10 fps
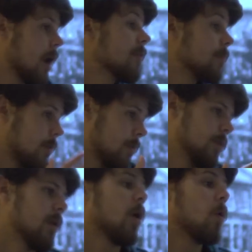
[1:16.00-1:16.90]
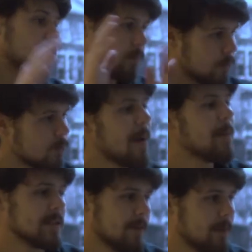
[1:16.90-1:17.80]
I have a problem with the whole
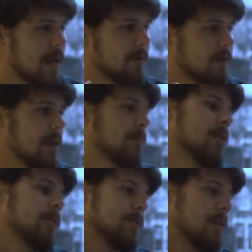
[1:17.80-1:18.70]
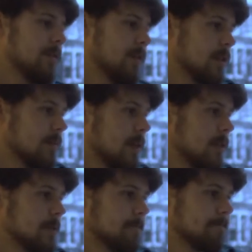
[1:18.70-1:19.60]
premise of Planet of the Apes prequels in the first place.